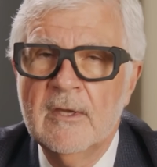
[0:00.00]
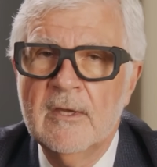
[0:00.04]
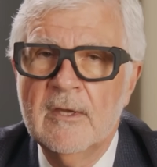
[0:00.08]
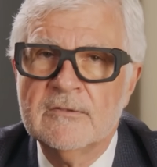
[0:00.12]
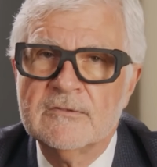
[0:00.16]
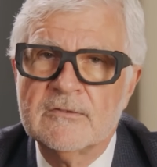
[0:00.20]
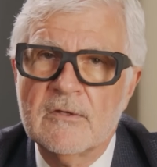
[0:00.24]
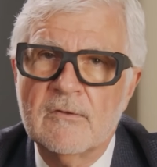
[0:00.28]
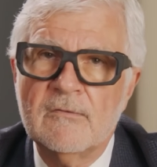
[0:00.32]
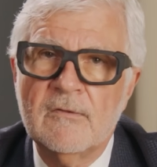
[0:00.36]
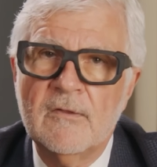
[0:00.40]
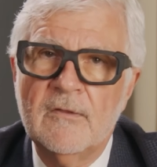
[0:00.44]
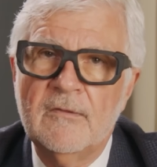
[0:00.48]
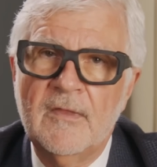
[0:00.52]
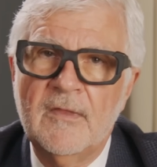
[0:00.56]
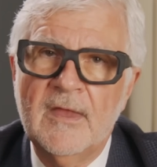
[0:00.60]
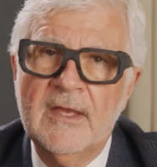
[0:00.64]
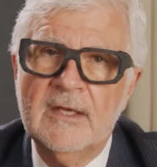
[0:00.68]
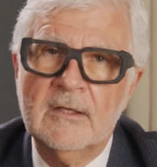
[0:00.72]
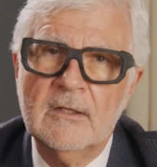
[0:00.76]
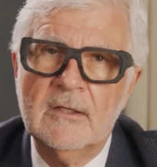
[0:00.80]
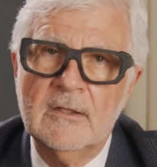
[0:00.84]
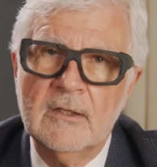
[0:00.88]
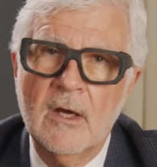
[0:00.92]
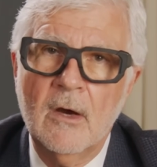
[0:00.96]
so that they
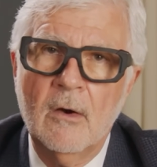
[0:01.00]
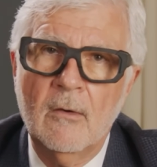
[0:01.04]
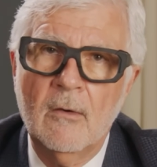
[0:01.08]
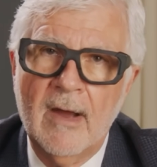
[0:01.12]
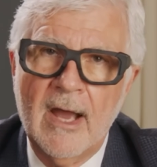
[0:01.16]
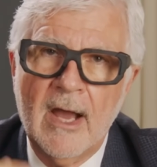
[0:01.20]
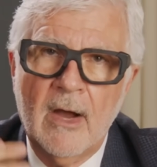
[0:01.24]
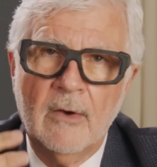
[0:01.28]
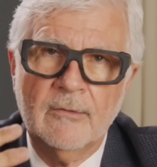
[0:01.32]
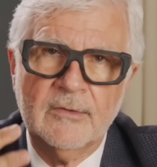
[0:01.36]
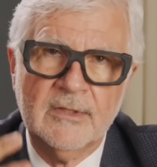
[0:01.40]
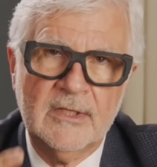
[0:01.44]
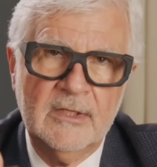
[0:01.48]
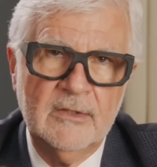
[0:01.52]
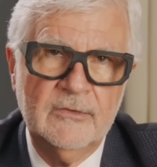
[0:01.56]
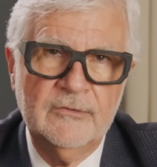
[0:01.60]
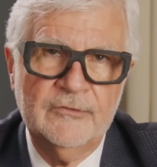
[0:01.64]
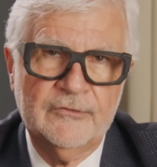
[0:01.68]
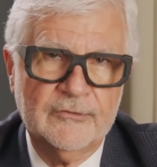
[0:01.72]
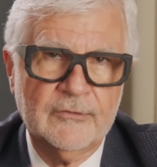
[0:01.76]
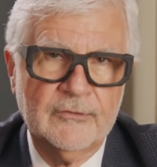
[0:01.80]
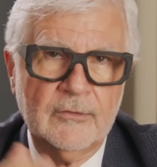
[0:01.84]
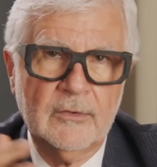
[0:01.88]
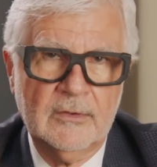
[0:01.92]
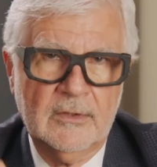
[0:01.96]
can go out in
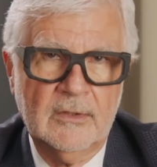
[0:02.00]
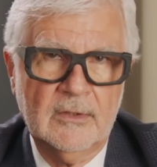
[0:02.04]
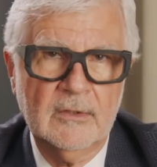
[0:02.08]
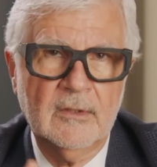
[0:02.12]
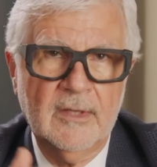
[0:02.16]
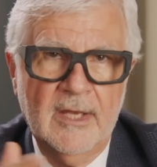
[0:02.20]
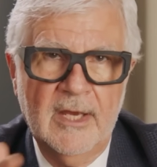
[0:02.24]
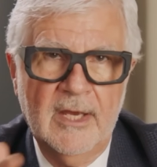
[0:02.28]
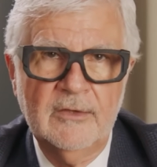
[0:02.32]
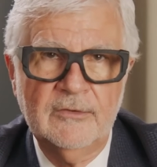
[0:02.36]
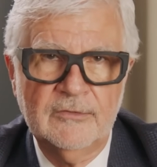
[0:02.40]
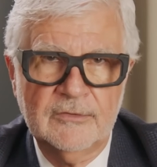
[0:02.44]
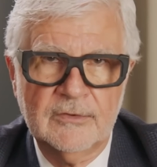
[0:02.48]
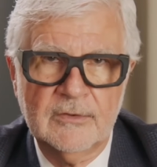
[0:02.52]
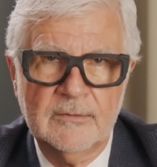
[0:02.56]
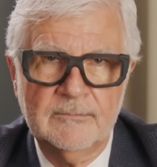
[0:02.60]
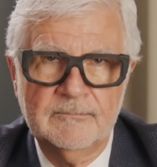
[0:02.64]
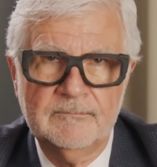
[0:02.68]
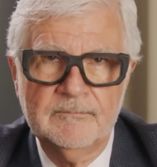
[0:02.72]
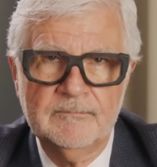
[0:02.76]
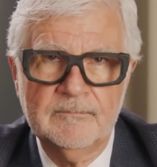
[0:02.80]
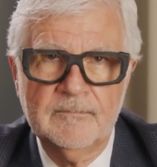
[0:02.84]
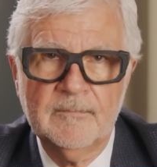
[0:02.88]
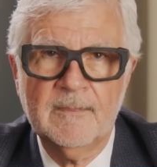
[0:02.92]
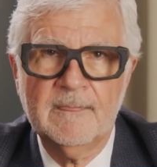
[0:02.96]
circulation
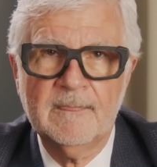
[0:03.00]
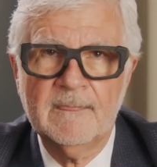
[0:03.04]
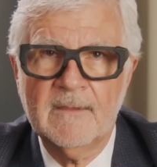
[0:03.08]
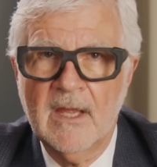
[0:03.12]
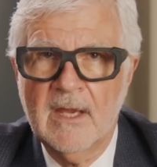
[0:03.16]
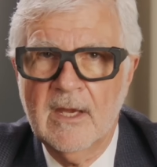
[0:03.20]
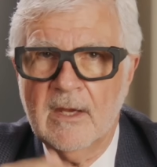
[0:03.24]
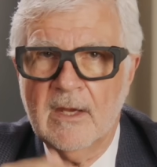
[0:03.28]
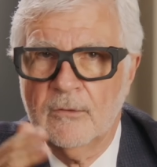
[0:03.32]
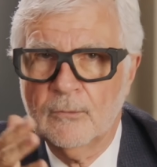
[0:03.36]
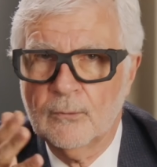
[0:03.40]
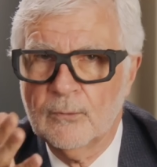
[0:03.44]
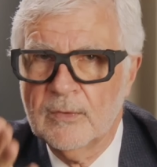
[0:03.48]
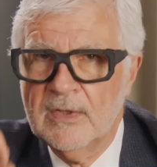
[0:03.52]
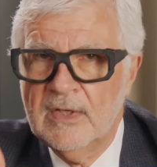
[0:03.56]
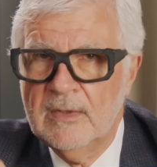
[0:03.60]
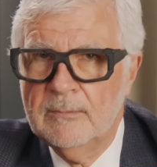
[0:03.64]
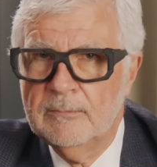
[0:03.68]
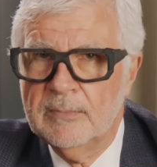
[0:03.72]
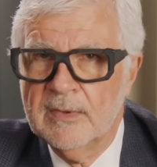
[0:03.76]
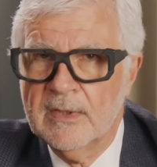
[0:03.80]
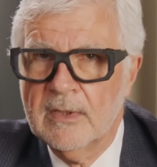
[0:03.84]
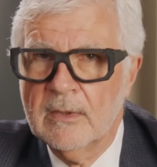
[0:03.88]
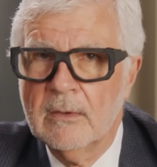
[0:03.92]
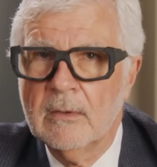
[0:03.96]
and
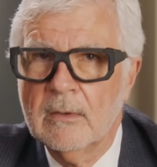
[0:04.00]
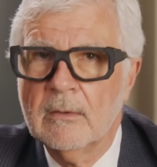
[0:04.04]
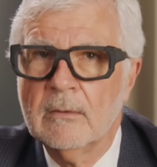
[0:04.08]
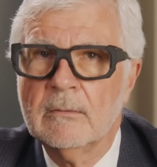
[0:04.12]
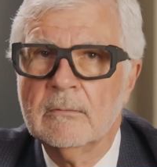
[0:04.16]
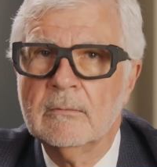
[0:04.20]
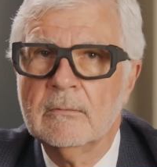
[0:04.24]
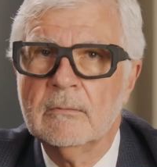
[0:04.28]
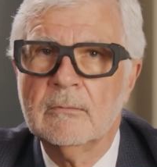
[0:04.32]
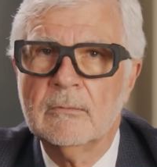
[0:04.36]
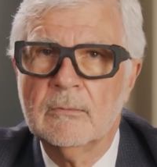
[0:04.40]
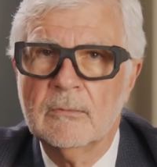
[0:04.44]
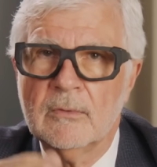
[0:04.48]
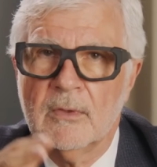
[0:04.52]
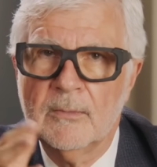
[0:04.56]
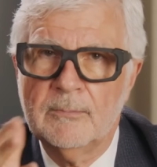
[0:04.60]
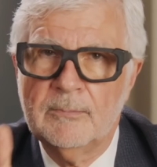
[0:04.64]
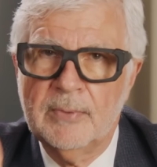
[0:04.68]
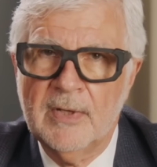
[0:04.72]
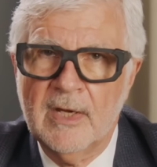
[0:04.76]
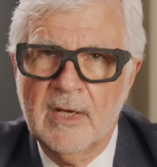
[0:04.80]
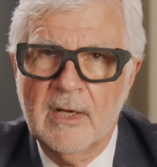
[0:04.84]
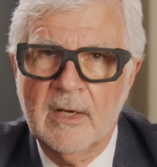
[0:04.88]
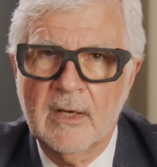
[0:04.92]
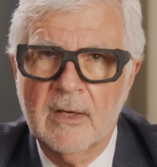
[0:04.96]
rebuild,
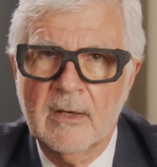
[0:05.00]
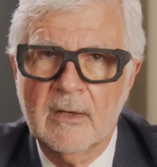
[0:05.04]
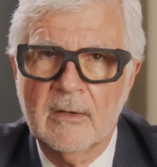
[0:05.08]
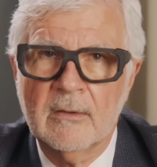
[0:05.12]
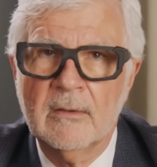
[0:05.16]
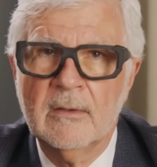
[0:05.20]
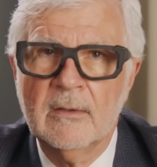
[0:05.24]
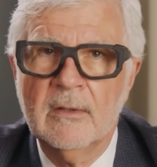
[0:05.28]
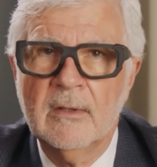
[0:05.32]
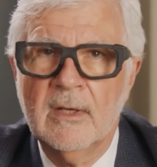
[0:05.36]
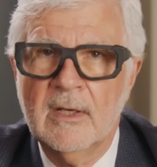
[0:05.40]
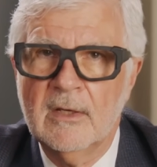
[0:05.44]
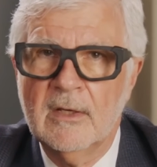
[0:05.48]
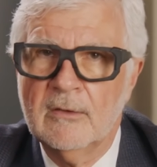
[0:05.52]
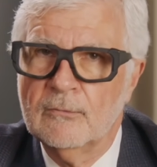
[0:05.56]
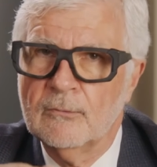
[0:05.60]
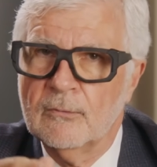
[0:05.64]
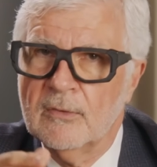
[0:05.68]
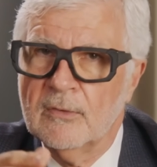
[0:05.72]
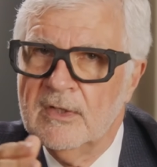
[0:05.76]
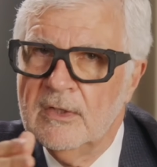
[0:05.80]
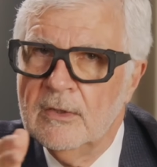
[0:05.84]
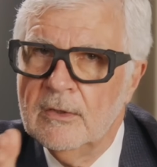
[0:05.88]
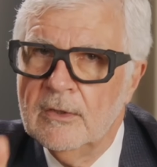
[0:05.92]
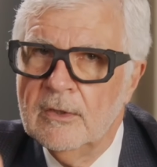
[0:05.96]
repair, and
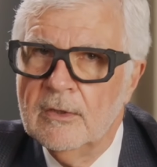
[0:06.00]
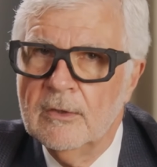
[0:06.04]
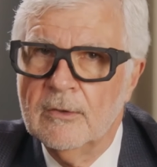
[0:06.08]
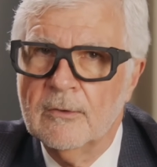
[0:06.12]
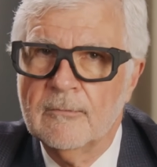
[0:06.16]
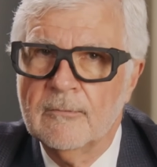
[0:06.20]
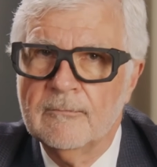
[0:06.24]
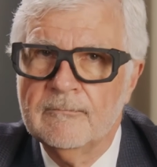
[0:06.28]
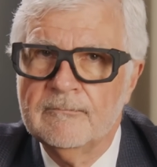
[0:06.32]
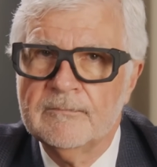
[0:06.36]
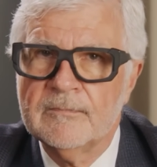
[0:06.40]
renew.